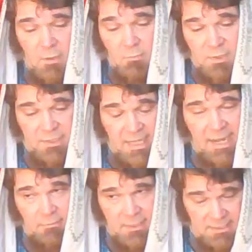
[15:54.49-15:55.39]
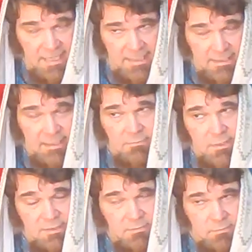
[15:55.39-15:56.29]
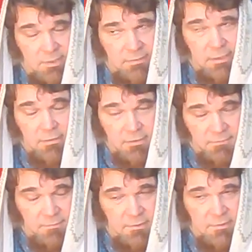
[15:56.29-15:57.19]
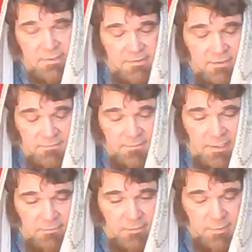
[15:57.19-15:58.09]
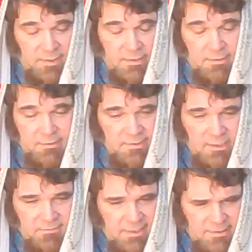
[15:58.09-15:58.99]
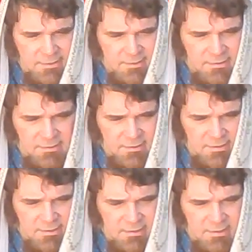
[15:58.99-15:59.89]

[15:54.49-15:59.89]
but that what they did was really hurtful to the father. But their salvation is a, uh,